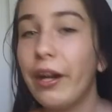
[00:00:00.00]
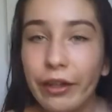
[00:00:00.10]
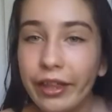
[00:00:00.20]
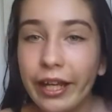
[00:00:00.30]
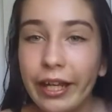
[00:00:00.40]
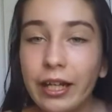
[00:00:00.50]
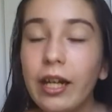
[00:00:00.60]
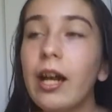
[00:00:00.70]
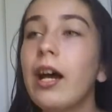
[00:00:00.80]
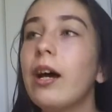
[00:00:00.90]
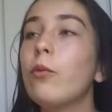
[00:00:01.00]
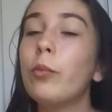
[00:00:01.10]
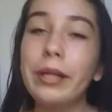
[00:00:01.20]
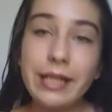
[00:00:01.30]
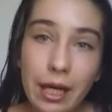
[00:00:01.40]
everything
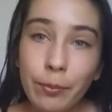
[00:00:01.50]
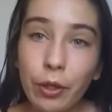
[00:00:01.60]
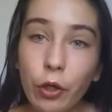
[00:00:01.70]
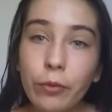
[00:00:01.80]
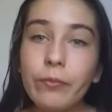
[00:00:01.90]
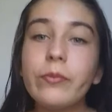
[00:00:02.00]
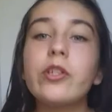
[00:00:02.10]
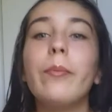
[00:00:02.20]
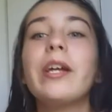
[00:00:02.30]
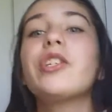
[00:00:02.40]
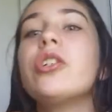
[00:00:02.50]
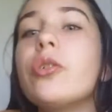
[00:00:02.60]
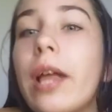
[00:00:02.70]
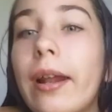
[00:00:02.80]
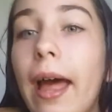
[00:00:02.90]
will be down below, so make sure to
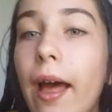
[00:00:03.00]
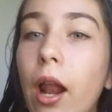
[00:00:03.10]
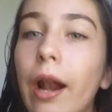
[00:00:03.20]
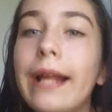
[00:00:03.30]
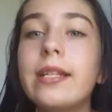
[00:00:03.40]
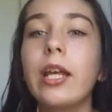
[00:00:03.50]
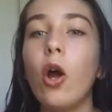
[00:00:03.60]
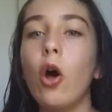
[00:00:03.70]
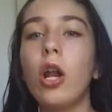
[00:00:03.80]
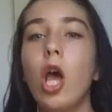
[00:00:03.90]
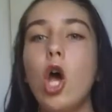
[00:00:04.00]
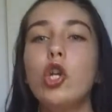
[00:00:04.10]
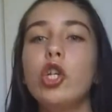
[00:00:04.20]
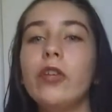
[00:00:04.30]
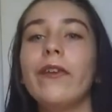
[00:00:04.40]
do that, and let's get on
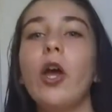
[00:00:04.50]
to the